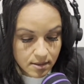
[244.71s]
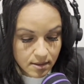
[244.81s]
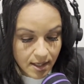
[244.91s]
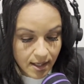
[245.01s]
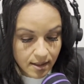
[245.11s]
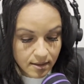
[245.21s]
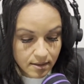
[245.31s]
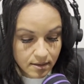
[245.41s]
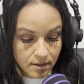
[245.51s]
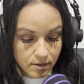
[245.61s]
that
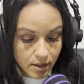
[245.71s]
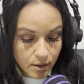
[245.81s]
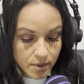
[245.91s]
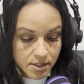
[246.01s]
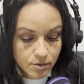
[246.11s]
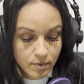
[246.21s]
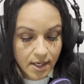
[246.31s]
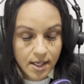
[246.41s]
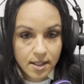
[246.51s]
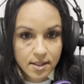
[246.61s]
the lowest
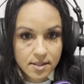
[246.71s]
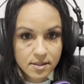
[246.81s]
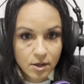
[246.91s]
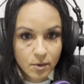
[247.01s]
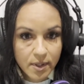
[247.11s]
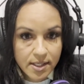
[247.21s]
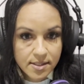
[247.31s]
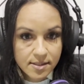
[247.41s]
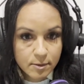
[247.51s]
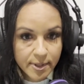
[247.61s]
rate is
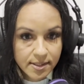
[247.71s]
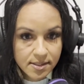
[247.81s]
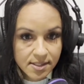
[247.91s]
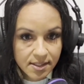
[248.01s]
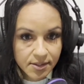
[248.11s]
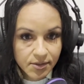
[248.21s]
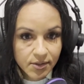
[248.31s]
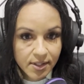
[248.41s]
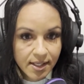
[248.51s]
always the best deal.